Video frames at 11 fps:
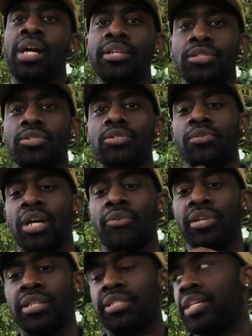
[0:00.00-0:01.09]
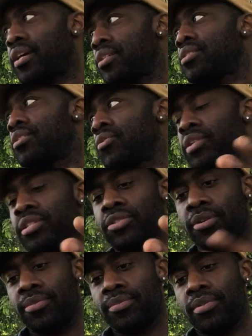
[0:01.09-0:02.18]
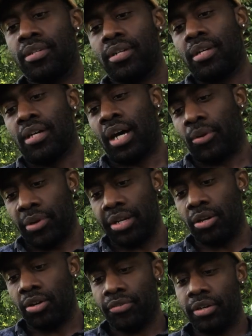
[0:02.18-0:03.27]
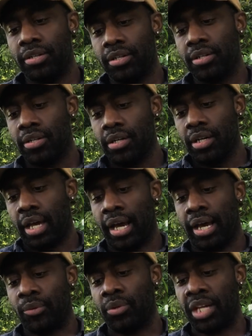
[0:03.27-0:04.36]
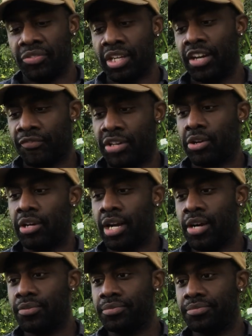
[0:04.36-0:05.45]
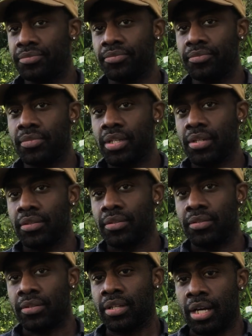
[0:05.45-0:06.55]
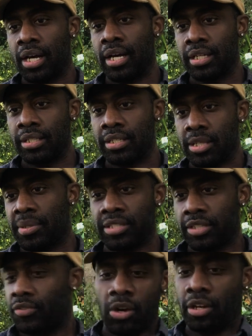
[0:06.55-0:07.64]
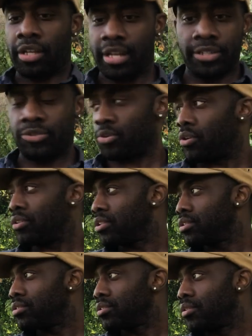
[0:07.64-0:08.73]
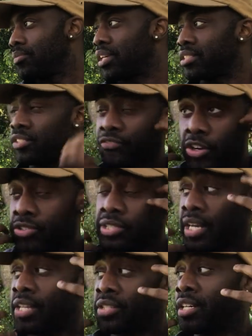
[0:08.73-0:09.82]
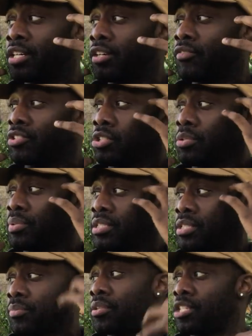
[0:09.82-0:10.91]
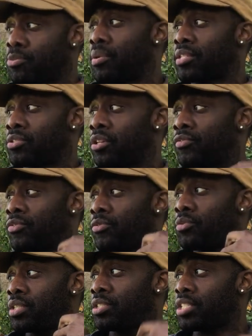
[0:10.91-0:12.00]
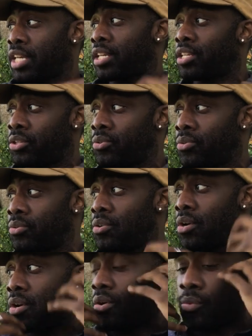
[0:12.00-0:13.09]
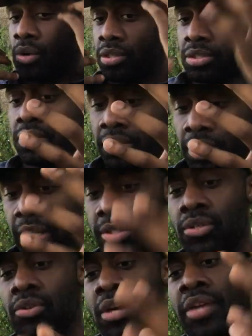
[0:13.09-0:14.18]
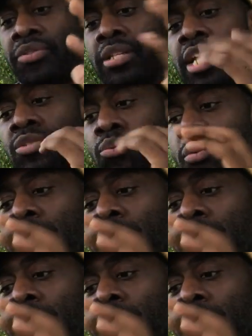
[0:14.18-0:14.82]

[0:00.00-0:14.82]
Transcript: I usually do when I read a text, I read a script, I read it over, and when I think I figure it out, then I tell myself all oh, that is wrong. Because the first thing I think of is going to be something that's based off of what JQ wants to think. So mm. I think that's where